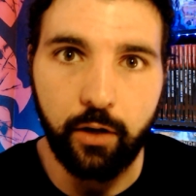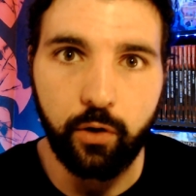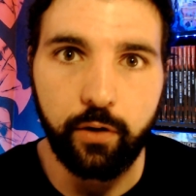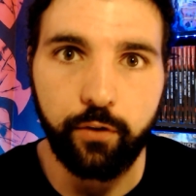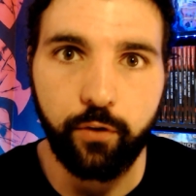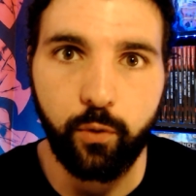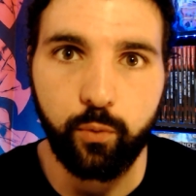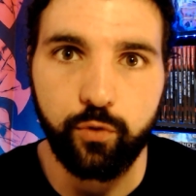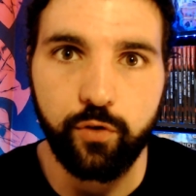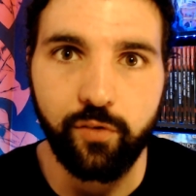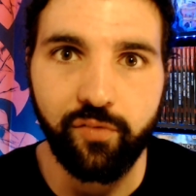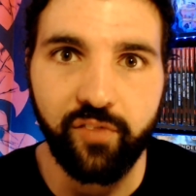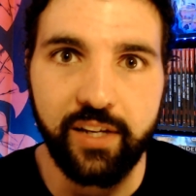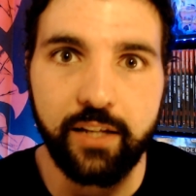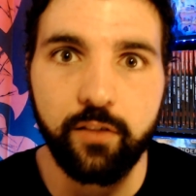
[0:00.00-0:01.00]
his own 2
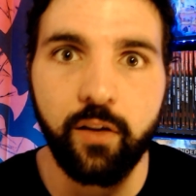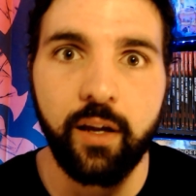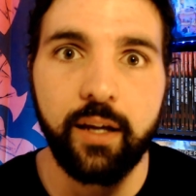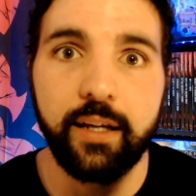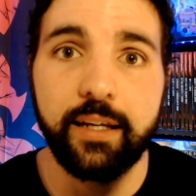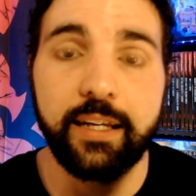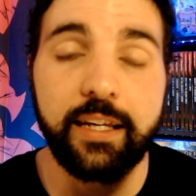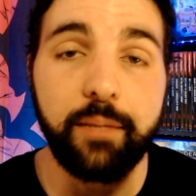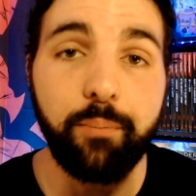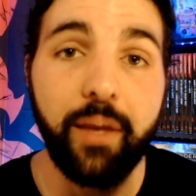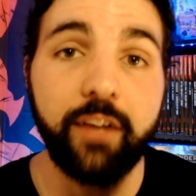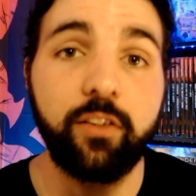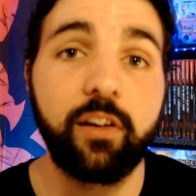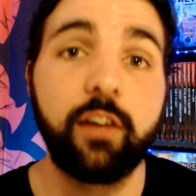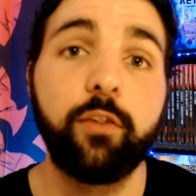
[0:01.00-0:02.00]
feet. He
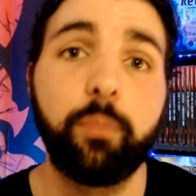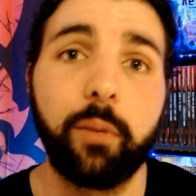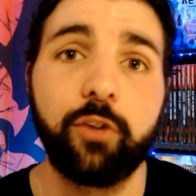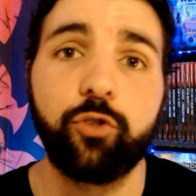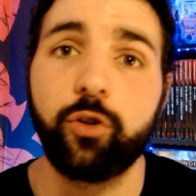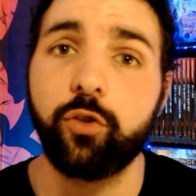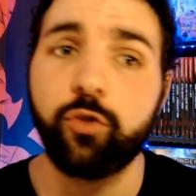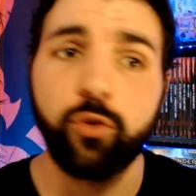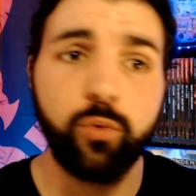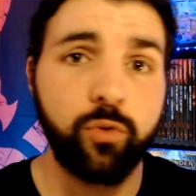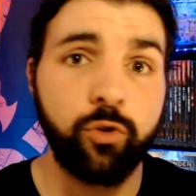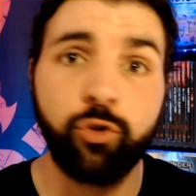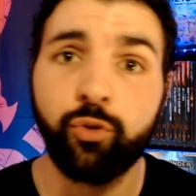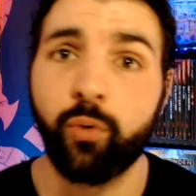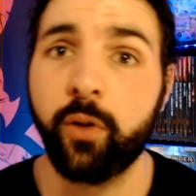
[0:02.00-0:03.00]
makes it his mission to
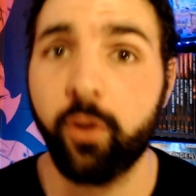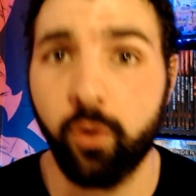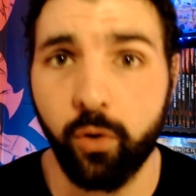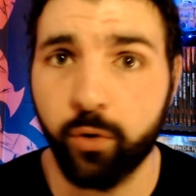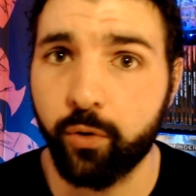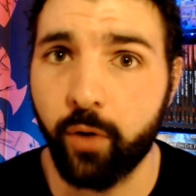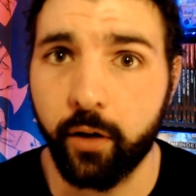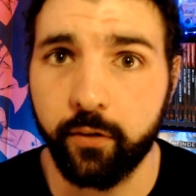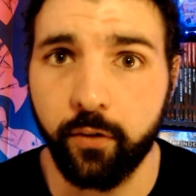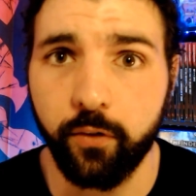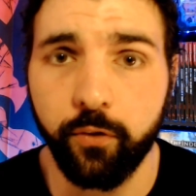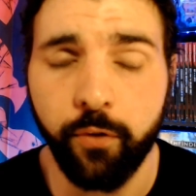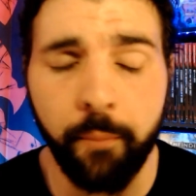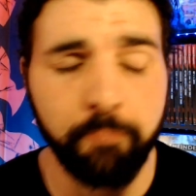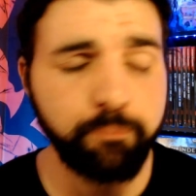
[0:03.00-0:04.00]
destroy the
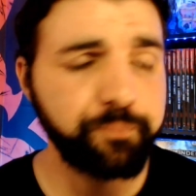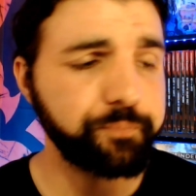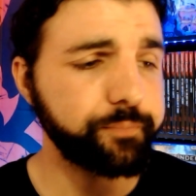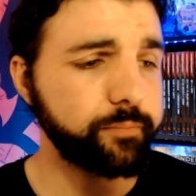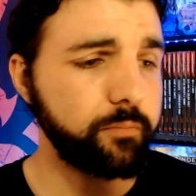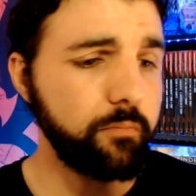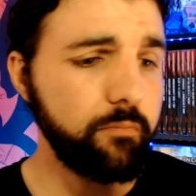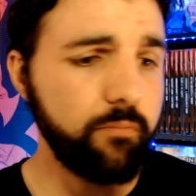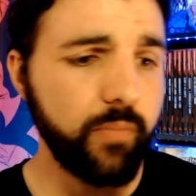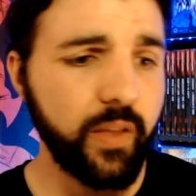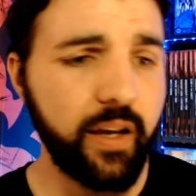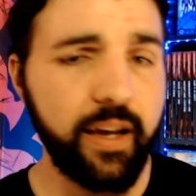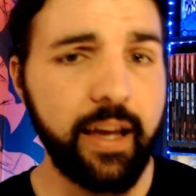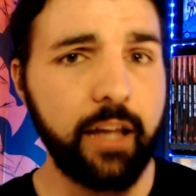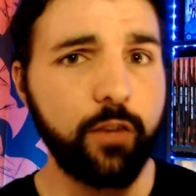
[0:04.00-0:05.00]
Horcruxes,
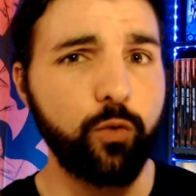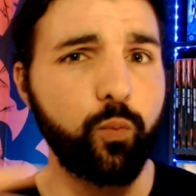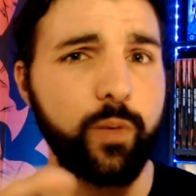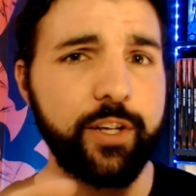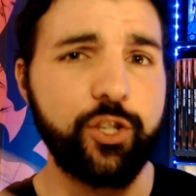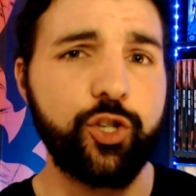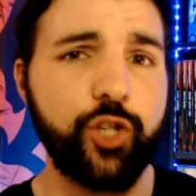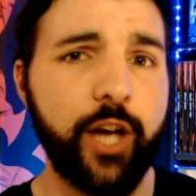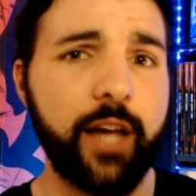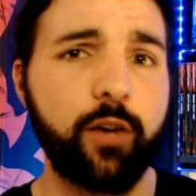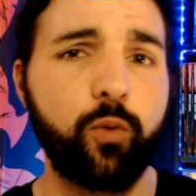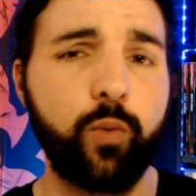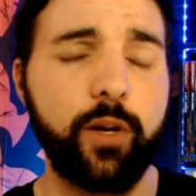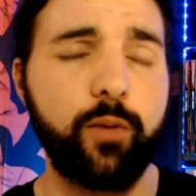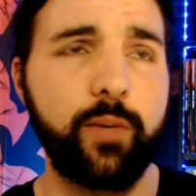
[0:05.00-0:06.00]
and we
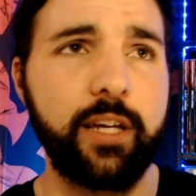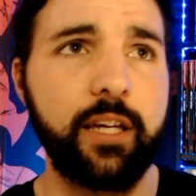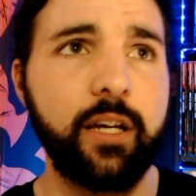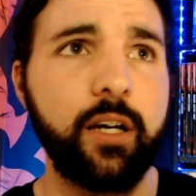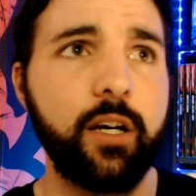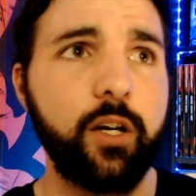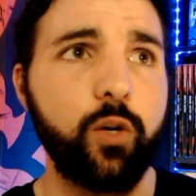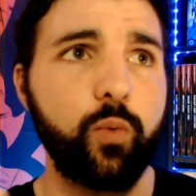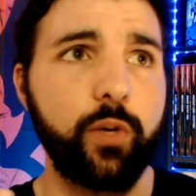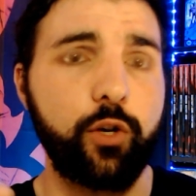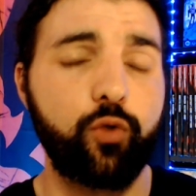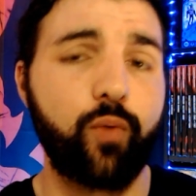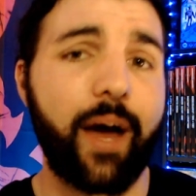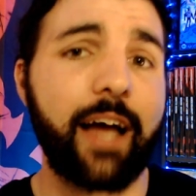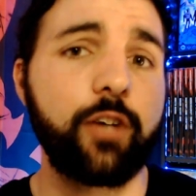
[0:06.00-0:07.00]

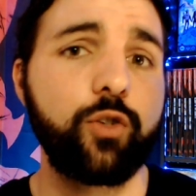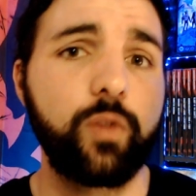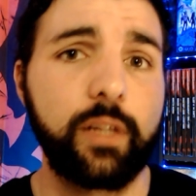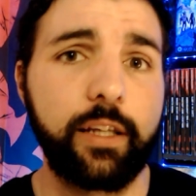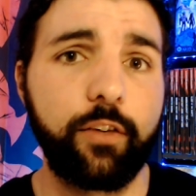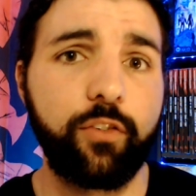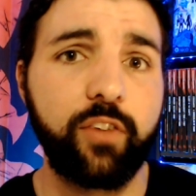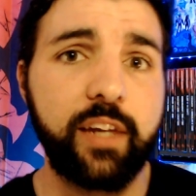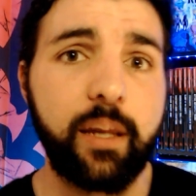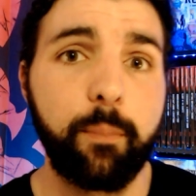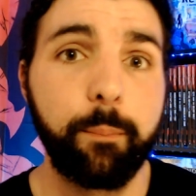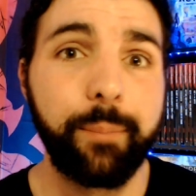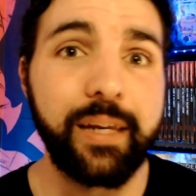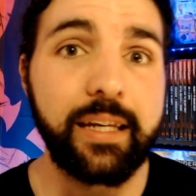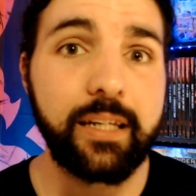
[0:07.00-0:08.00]
gradually see him
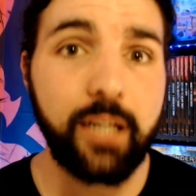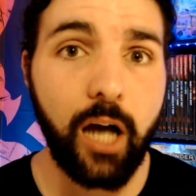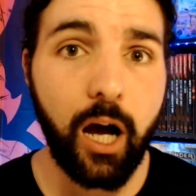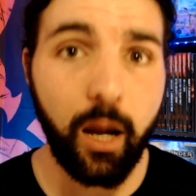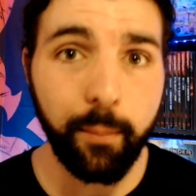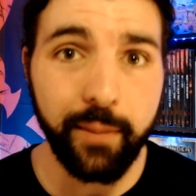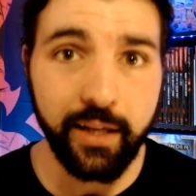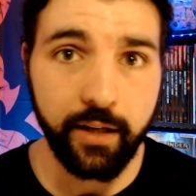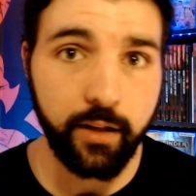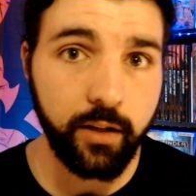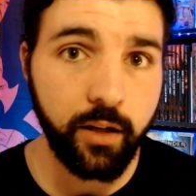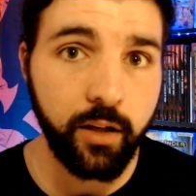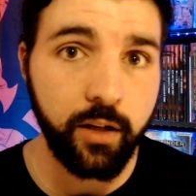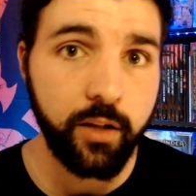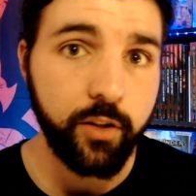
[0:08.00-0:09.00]
becoming
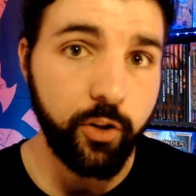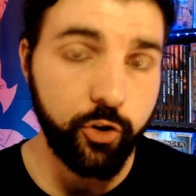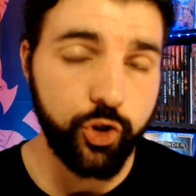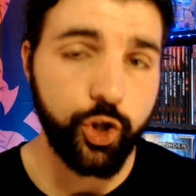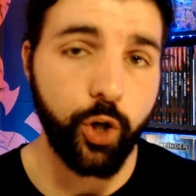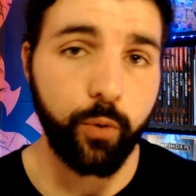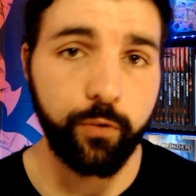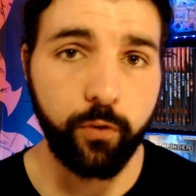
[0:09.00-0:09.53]
the chosen